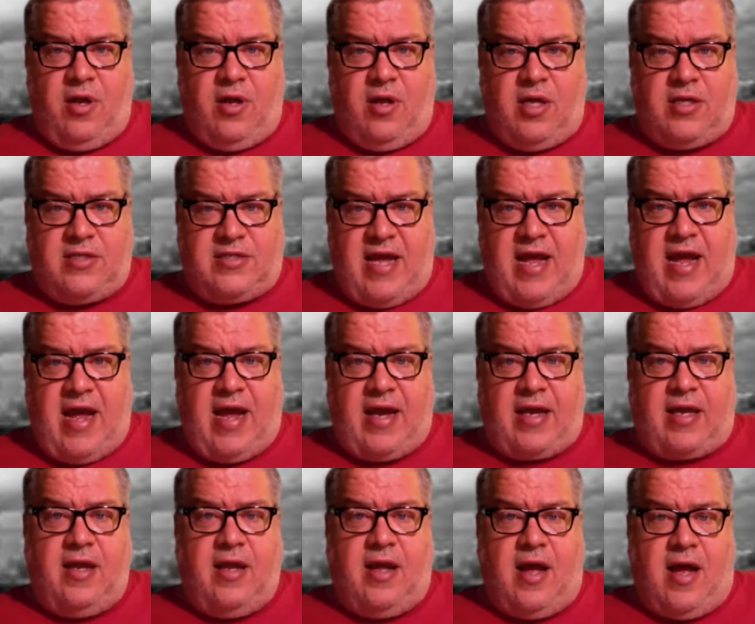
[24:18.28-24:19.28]

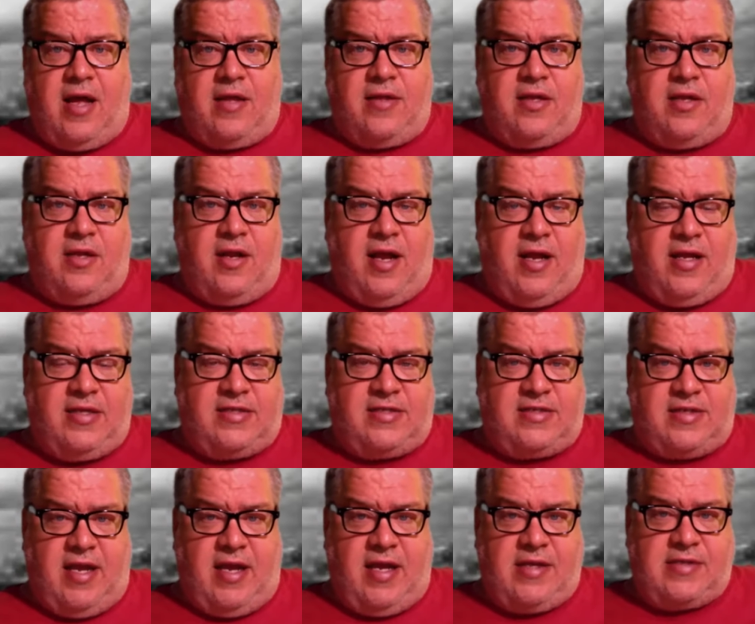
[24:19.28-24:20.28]
attack on the United
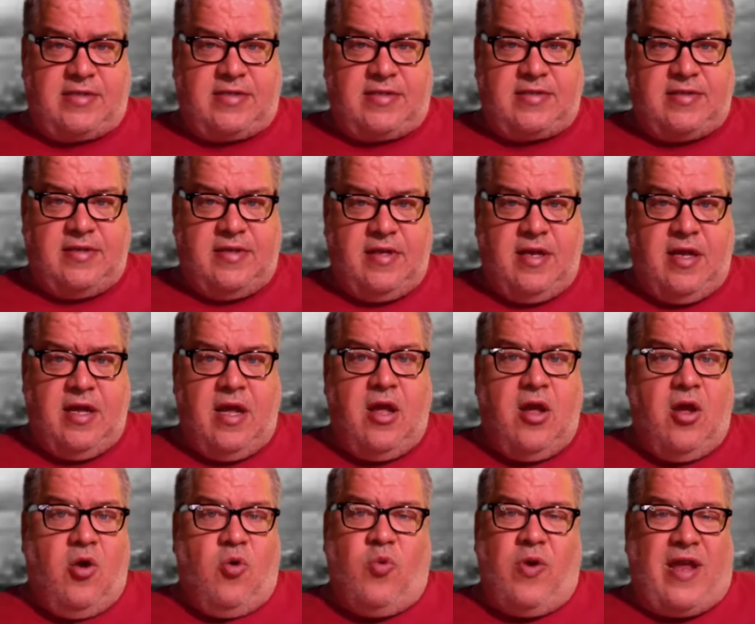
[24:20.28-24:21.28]
States,
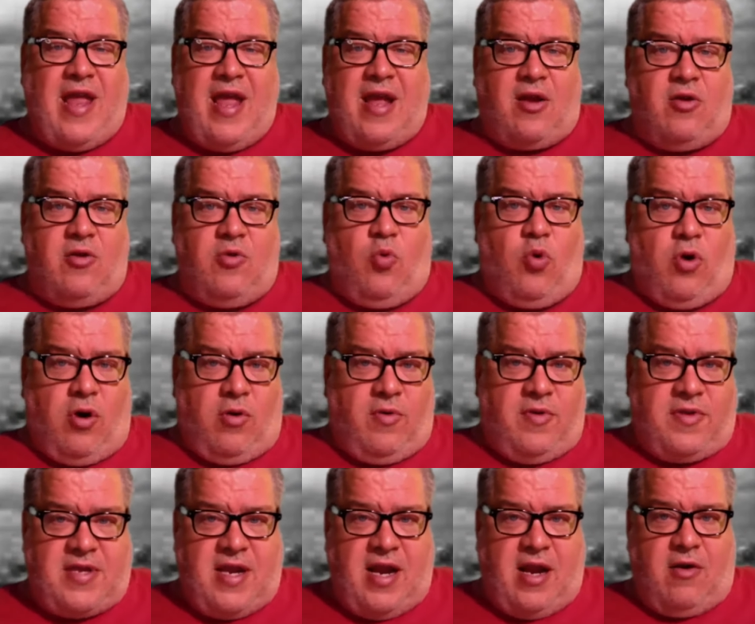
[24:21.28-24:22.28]
we can't go to war
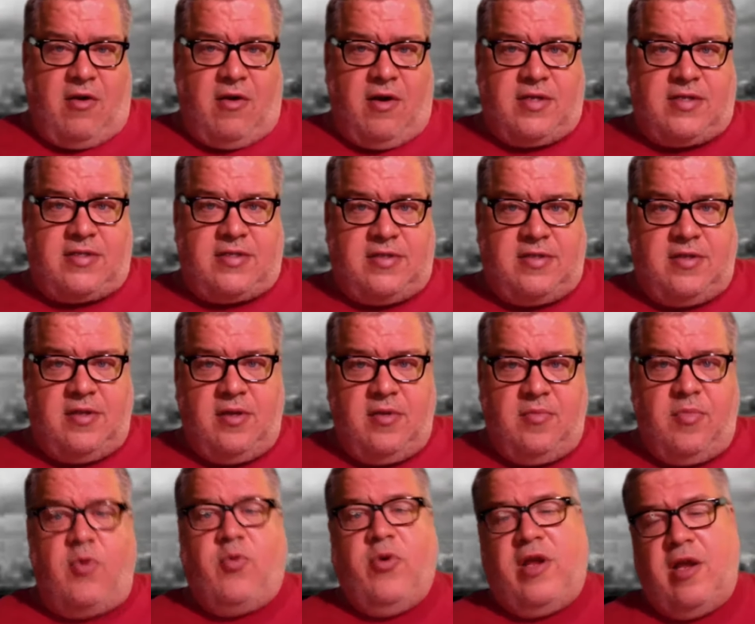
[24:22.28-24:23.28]
with terrorists,
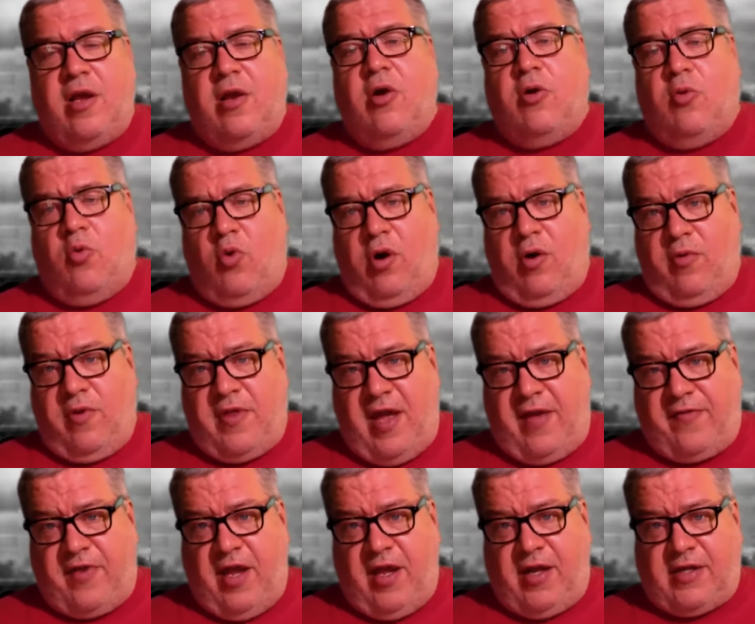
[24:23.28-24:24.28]
but we could go to war with
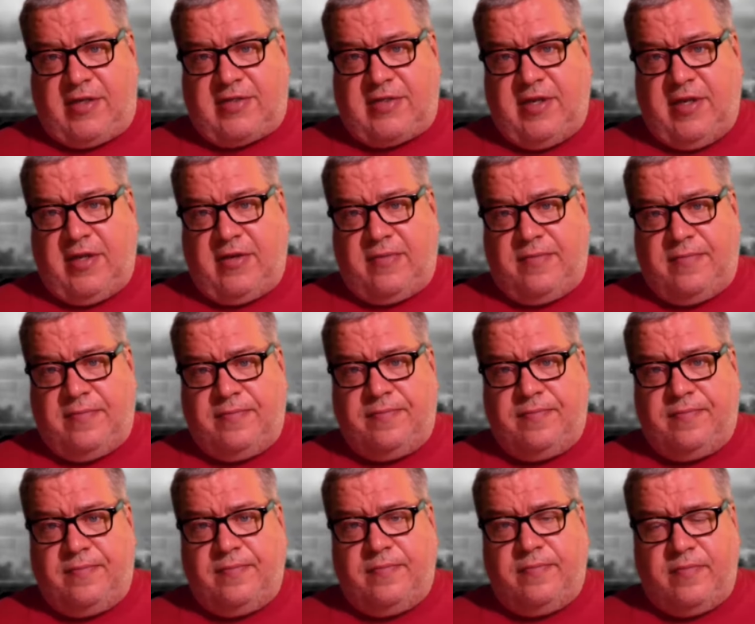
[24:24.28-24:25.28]
Afghanistan.
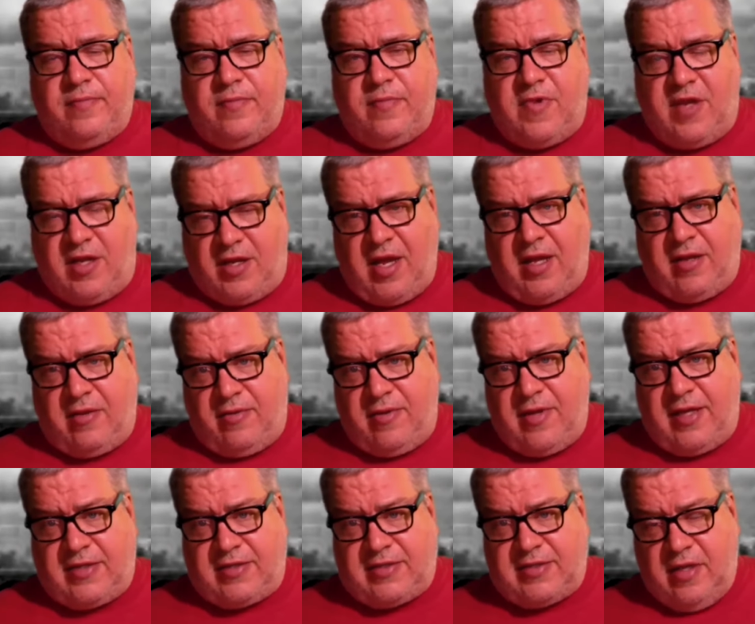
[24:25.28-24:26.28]
Again,
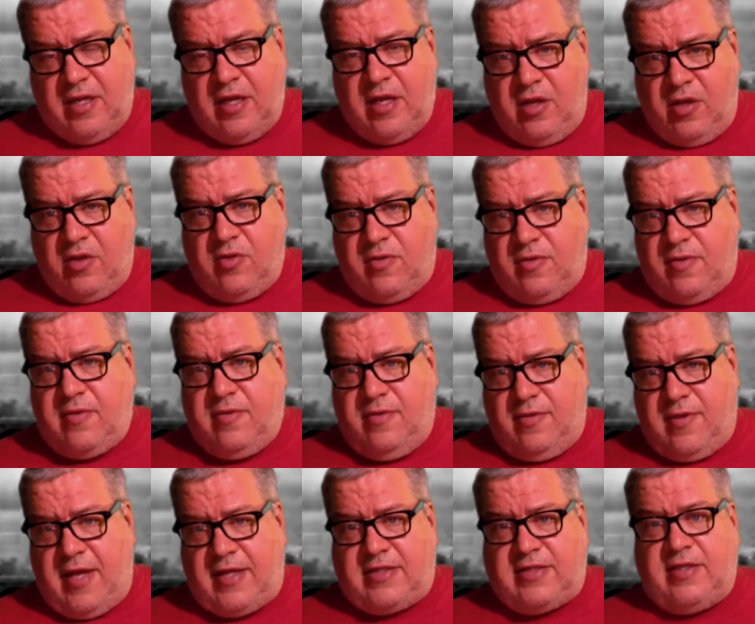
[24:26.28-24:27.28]
that's
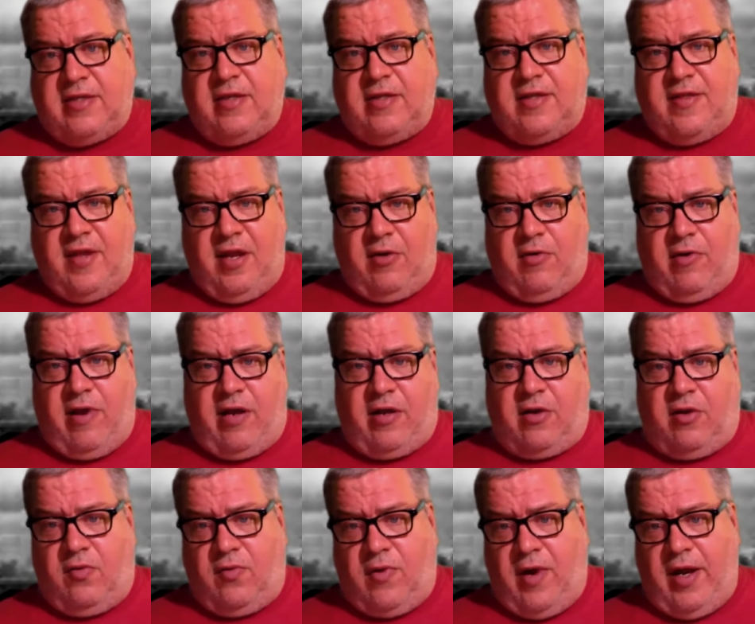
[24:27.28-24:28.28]
in the
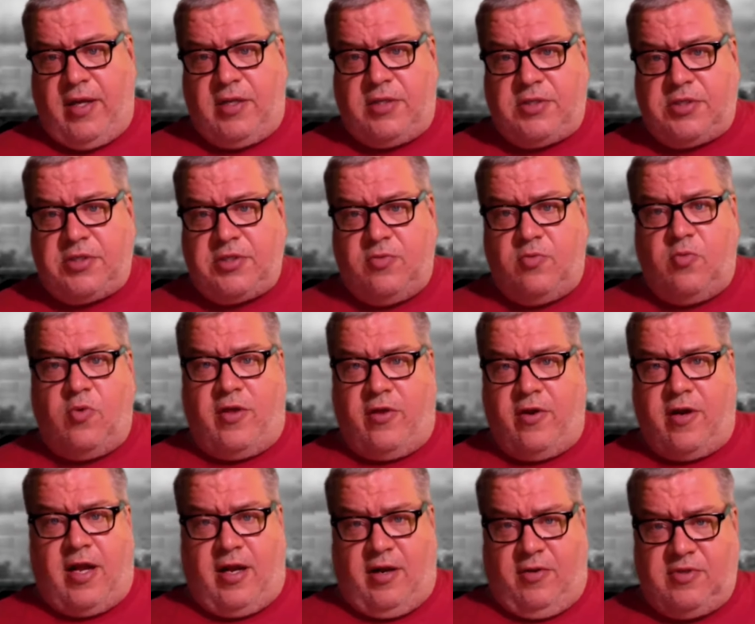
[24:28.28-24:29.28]
theoretical range. Whether or
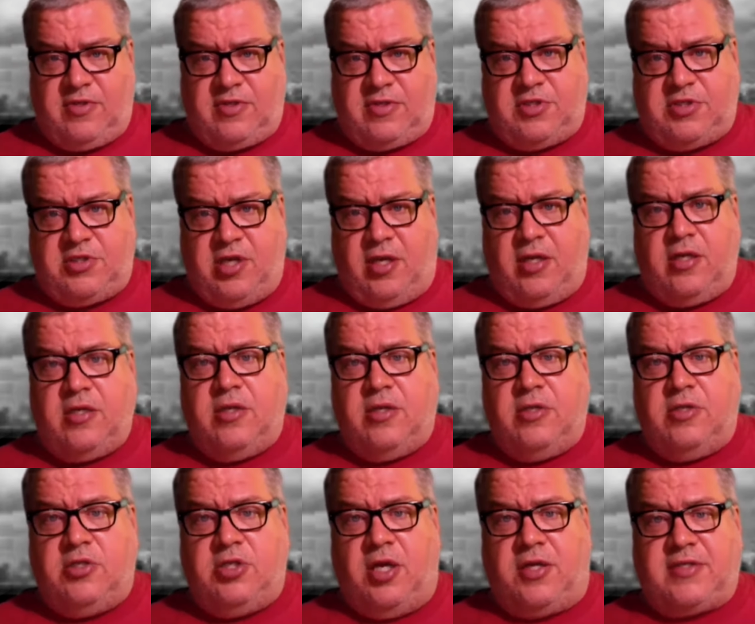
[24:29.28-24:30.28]
not it was
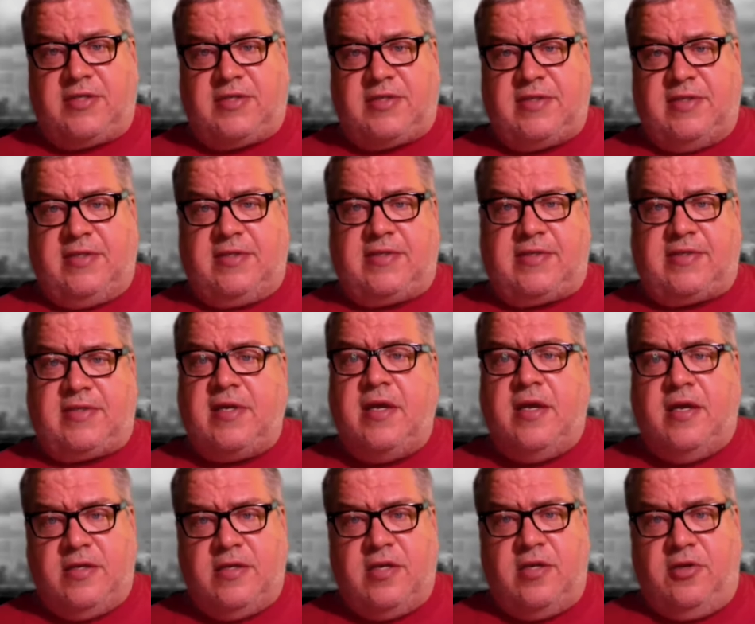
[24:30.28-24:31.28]
justice
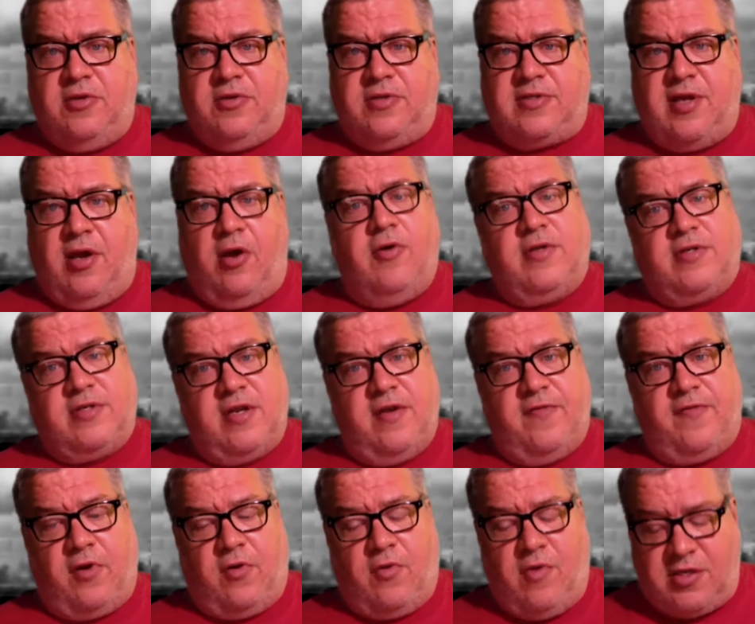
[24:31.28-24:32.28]
to do so is a
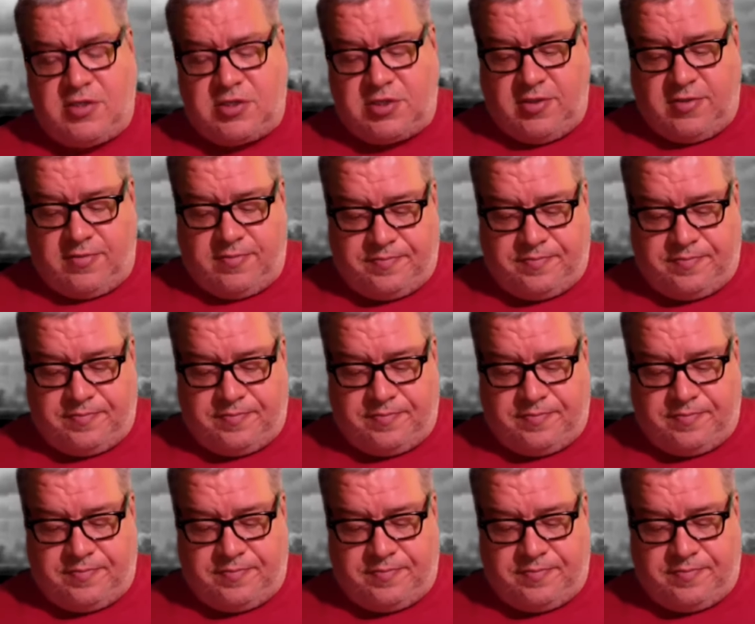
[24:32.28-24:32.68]
different question.